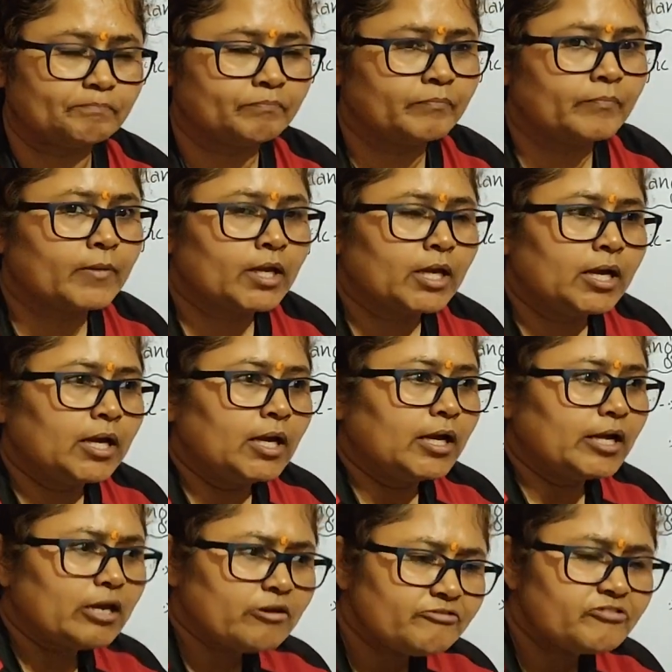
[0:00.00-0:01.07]
If we take an
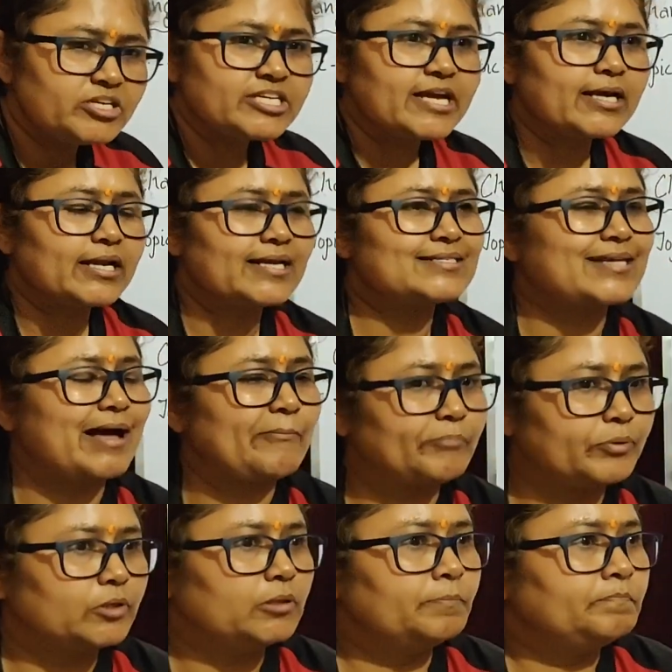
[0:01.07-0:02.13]
example,
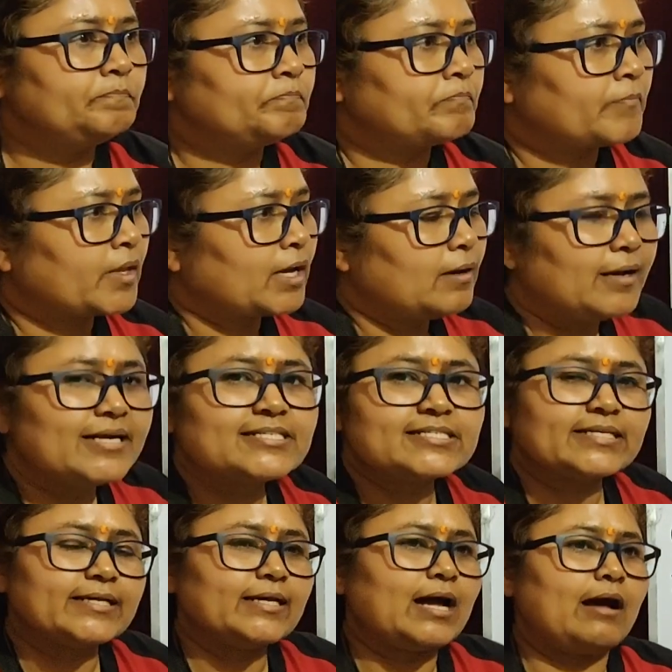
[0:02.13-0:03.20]
let's say I'm going
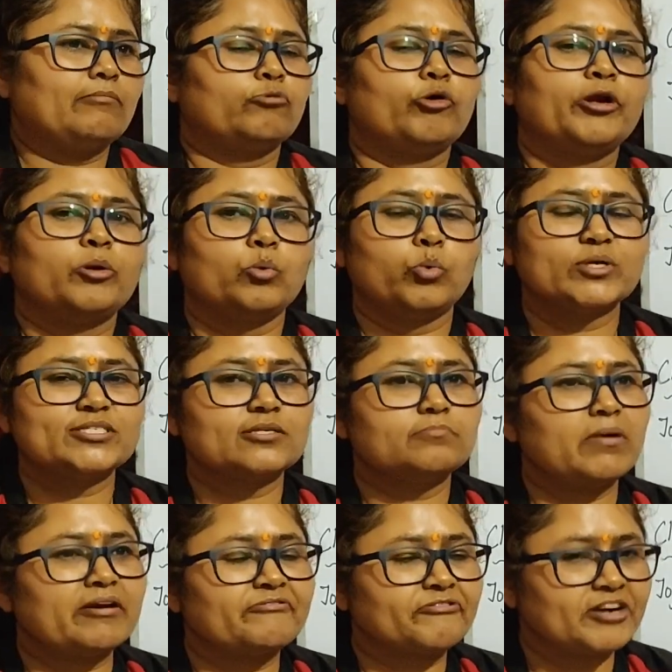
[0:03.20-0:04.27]
to visit my friend's
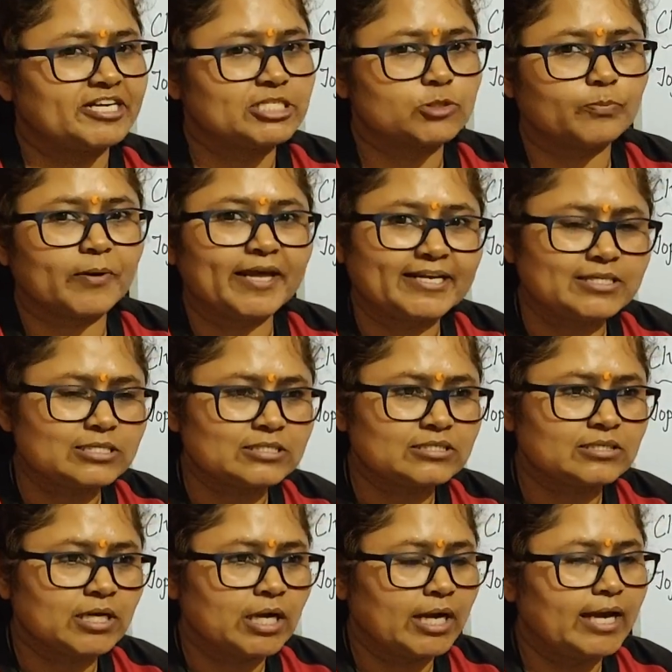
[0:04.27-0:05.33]
place and I
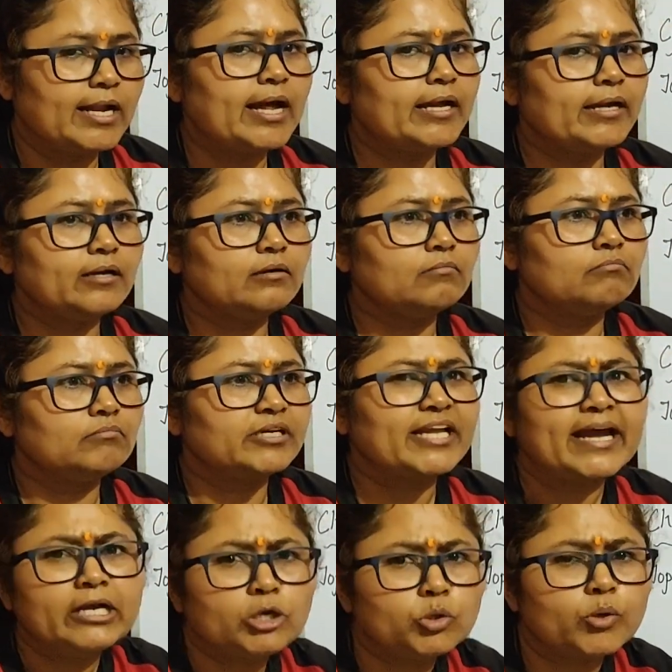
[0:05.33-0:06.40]
tend to get
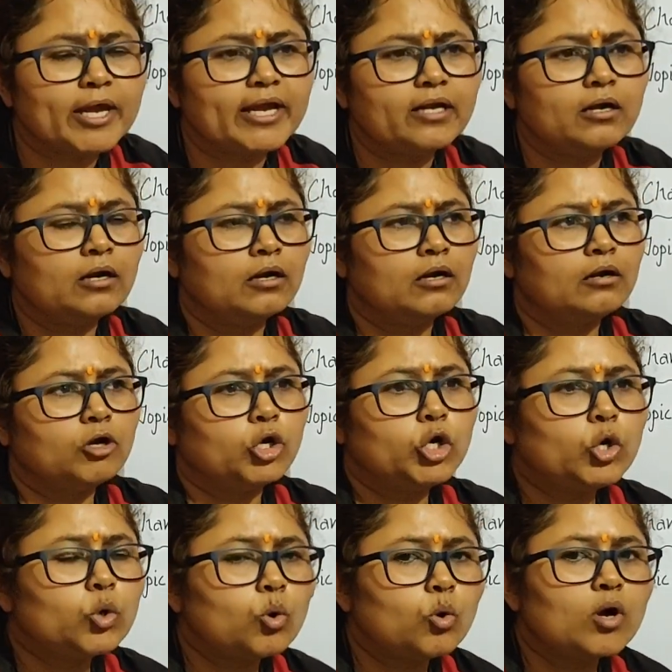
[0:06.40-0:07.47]
no
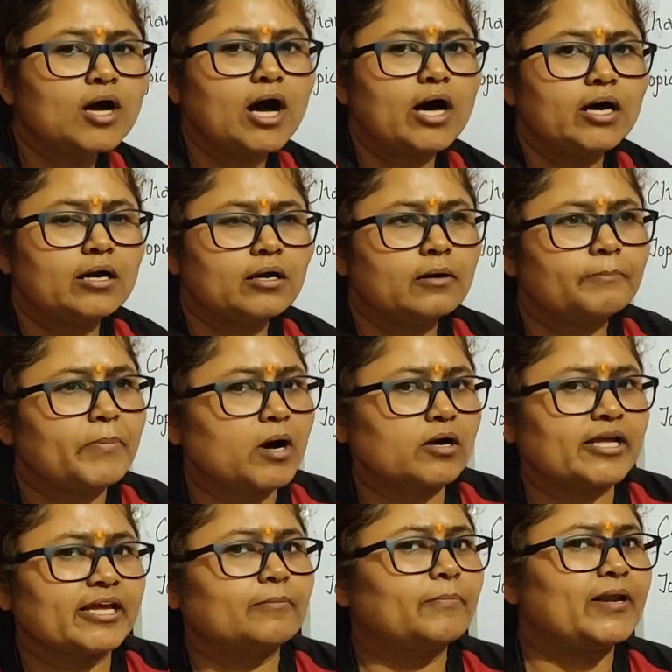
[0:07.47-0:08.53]
car parking place.
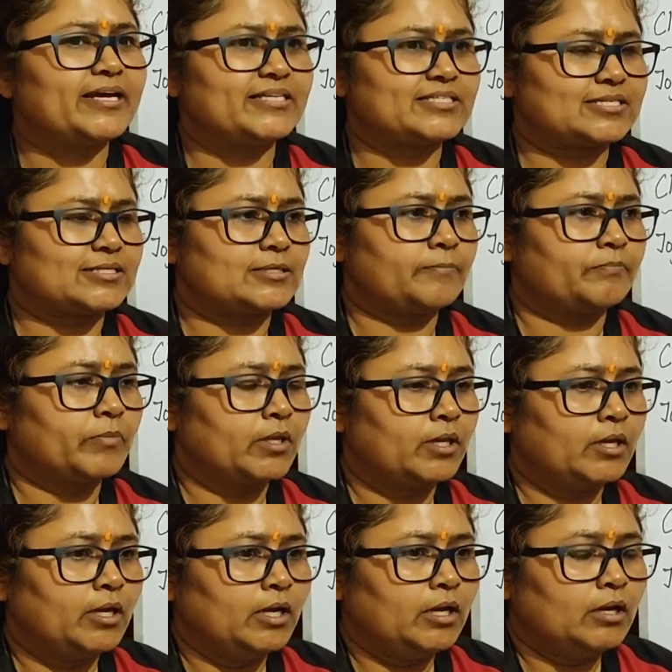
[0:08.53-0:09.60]

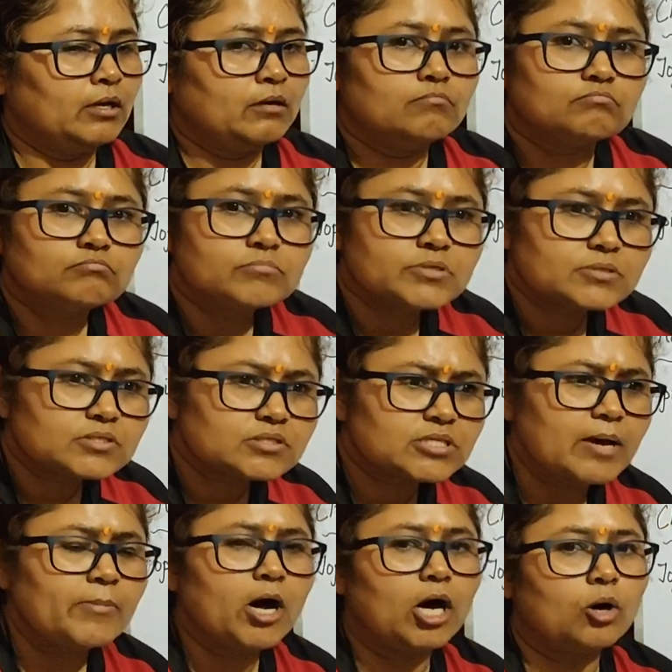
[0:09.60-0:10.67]
Somehow
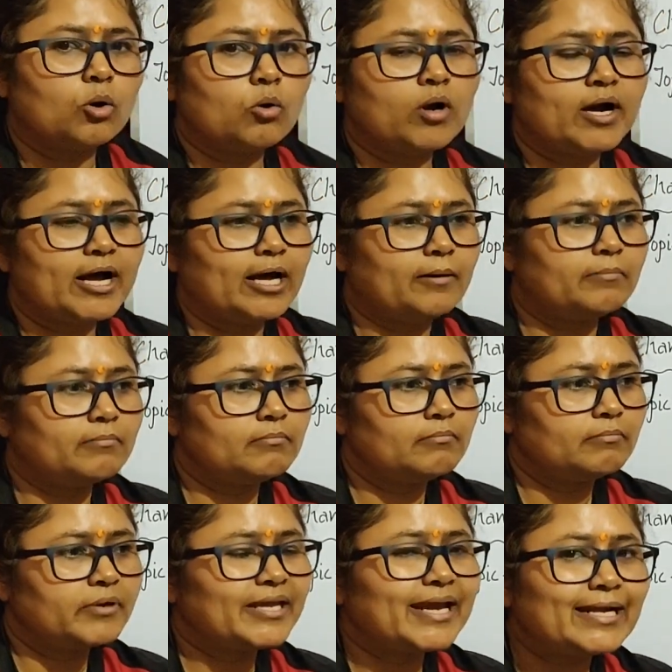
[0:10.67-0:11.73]
I'm getting the
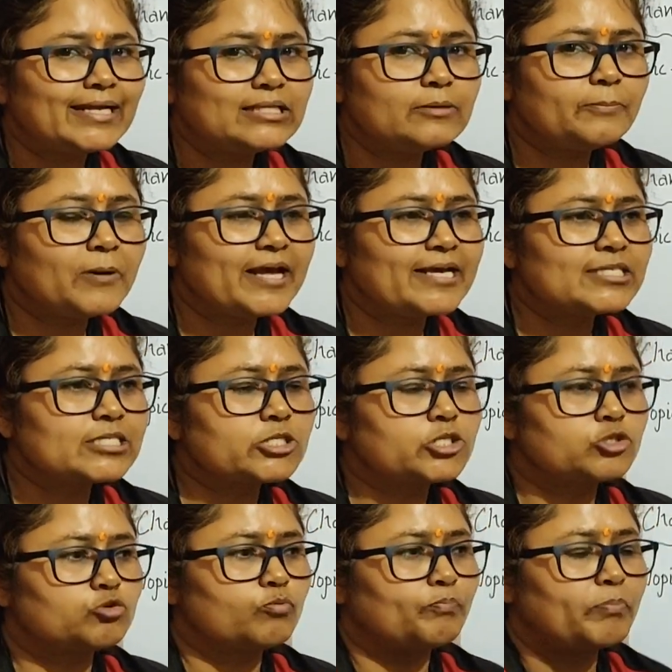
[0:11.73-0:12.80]
place to park
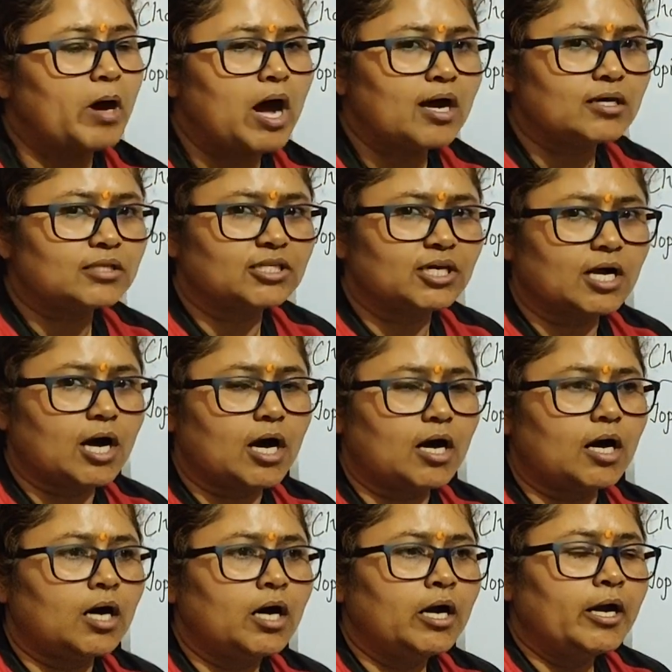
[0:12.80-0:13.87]
the car
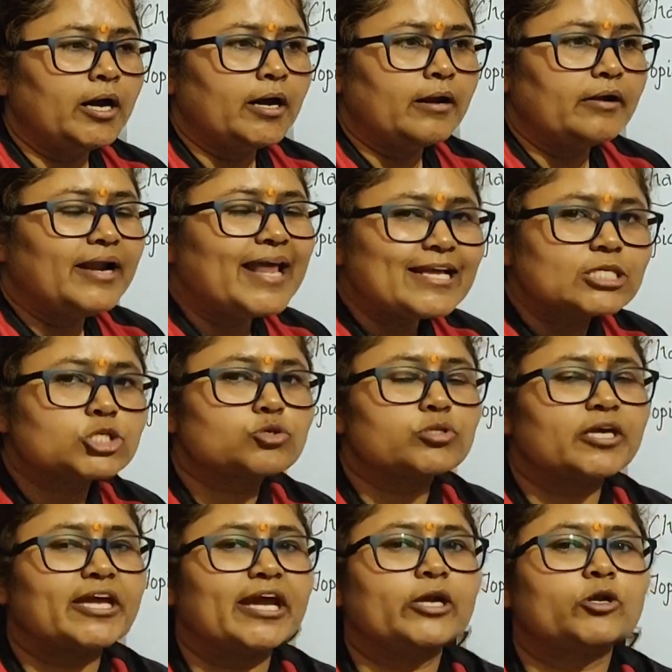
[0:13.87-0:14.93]
next to the gate of his
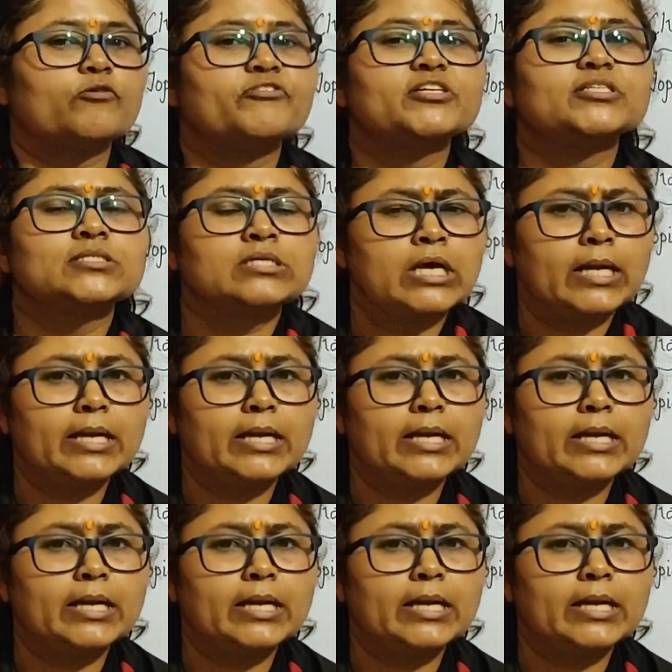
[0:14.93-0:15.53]
neighbor.